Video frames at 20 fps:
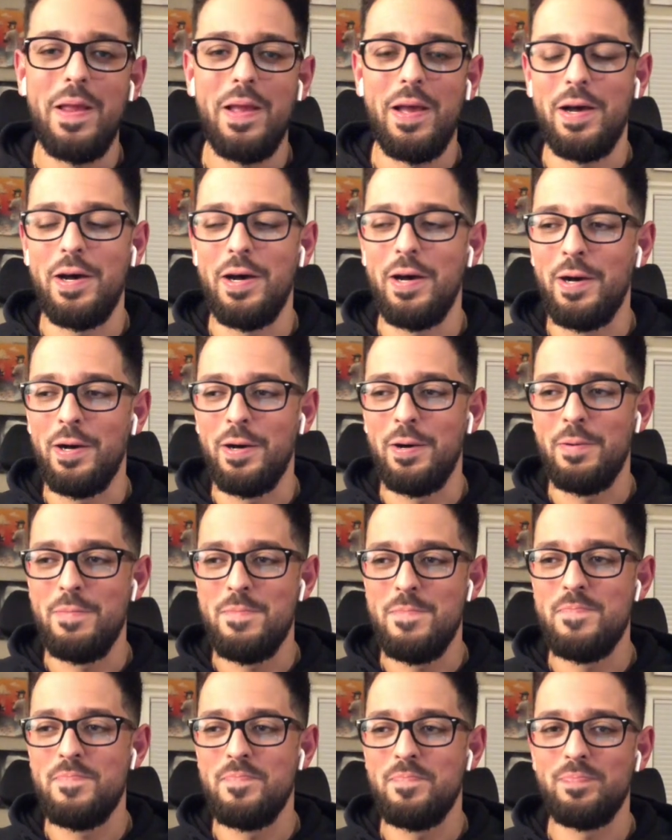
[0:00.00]

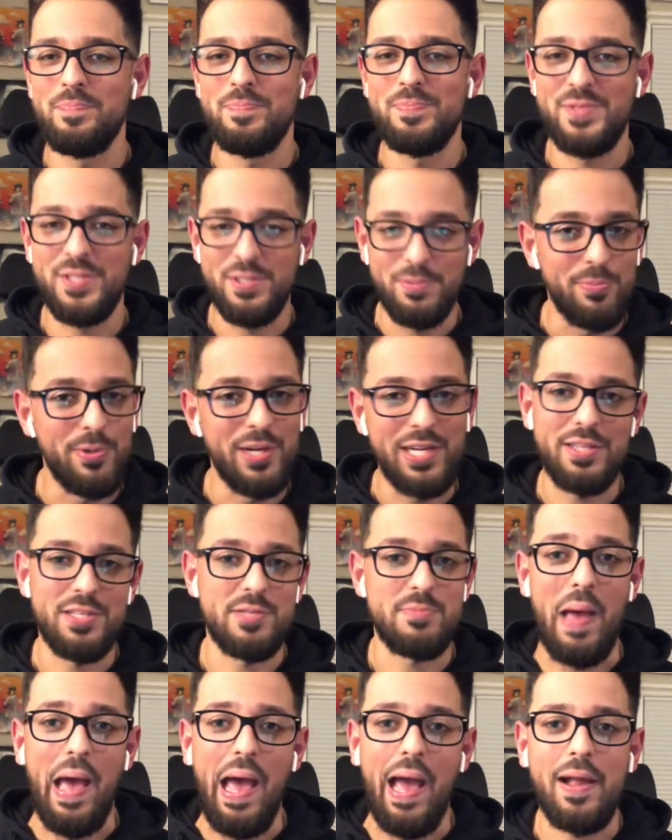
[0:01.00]
to bring this
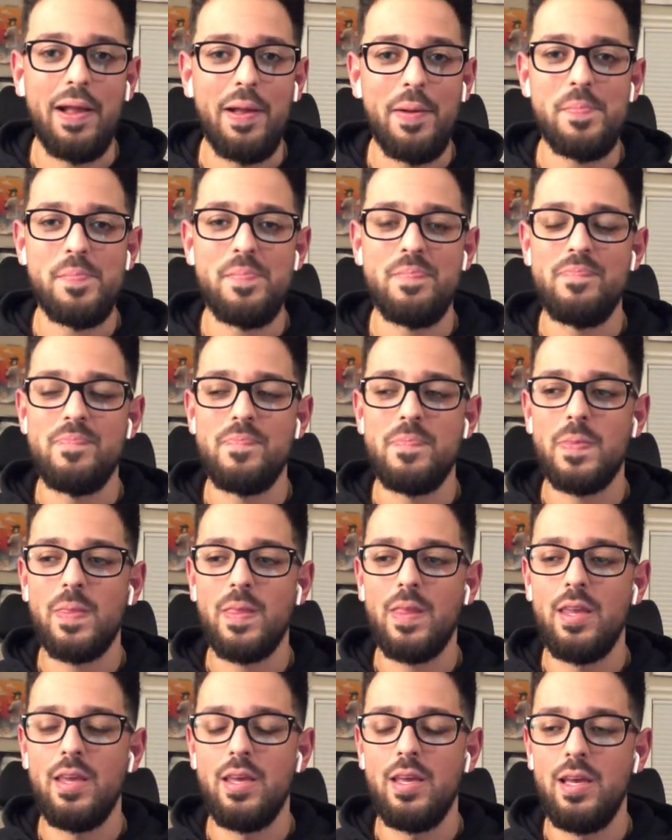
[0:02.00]
back.
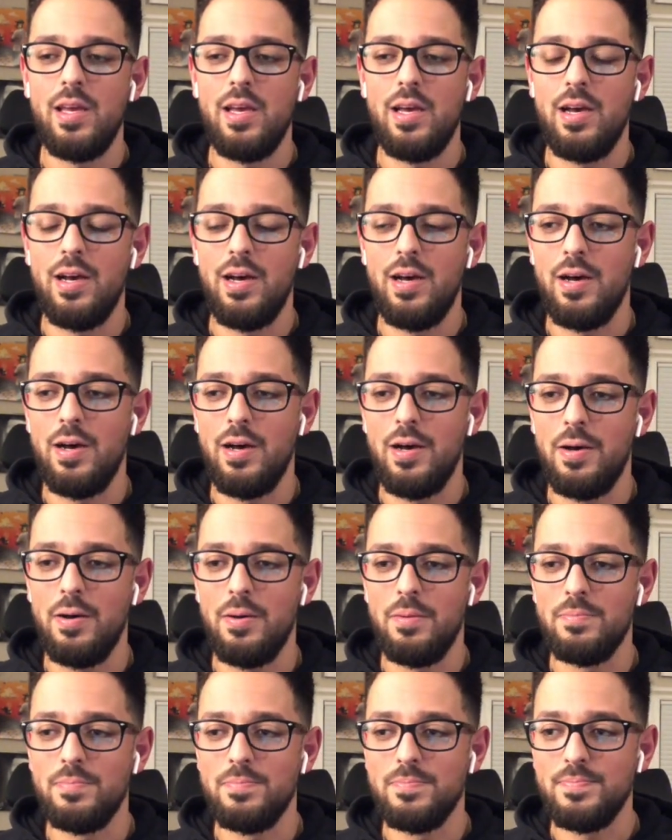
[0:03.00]

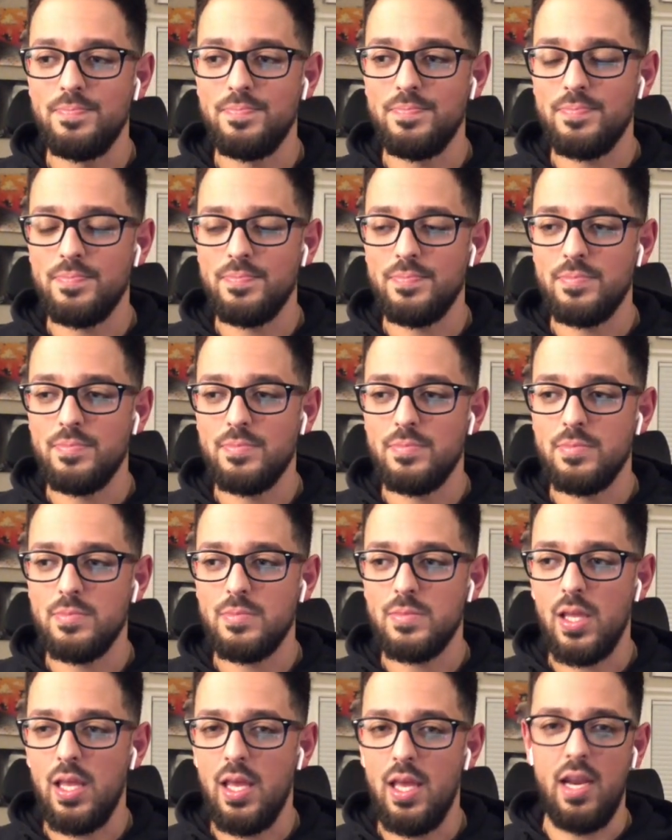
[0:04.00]
And
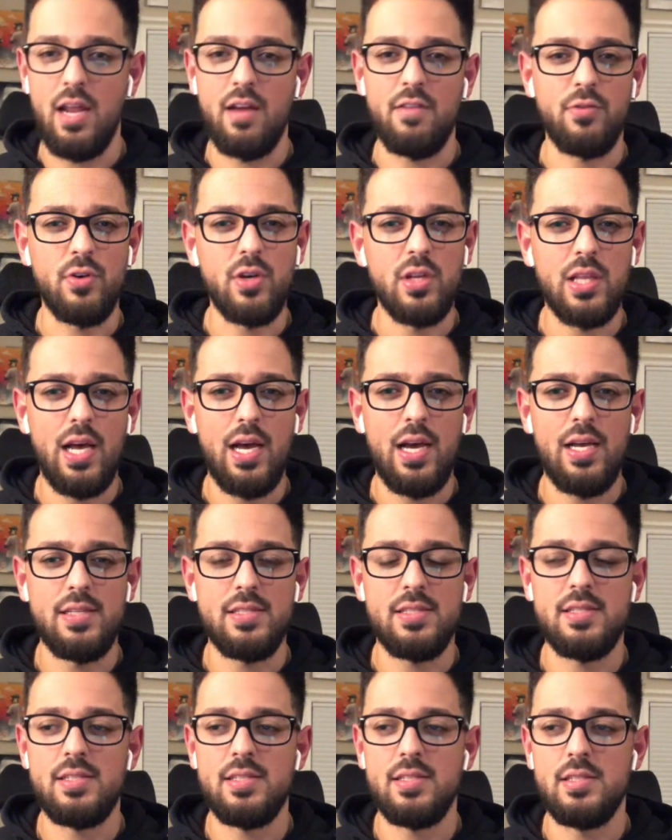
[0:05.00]
I've
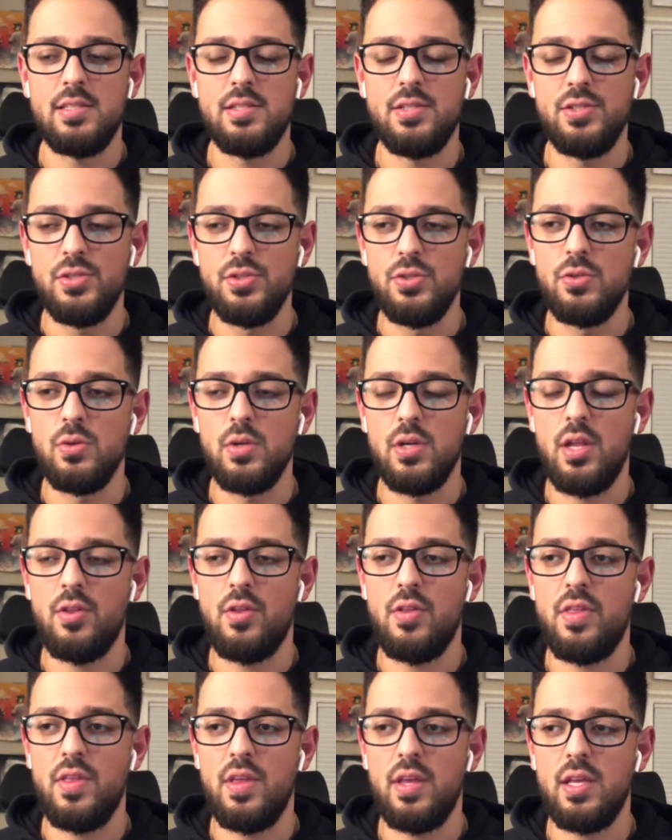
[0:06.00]
realized, too, another
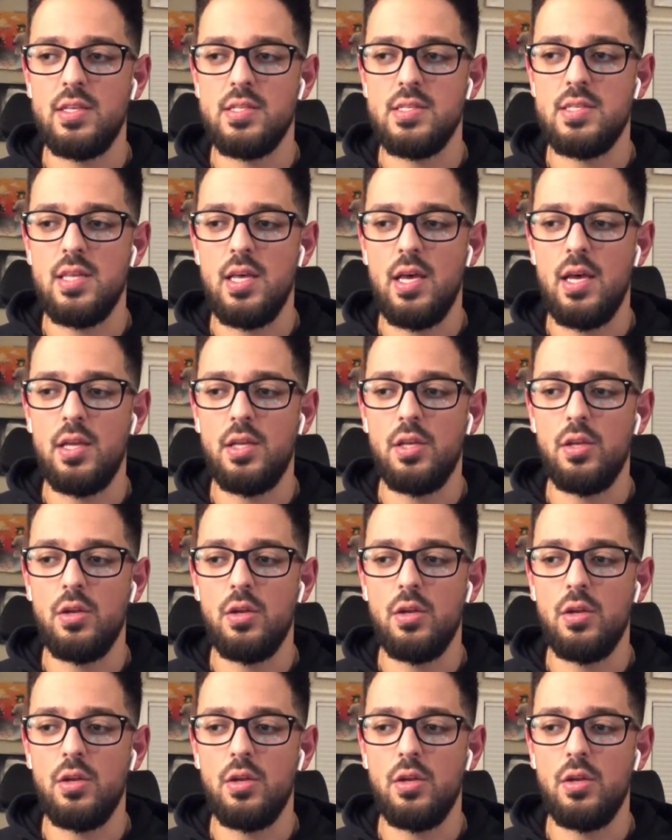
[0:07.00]
thing is that,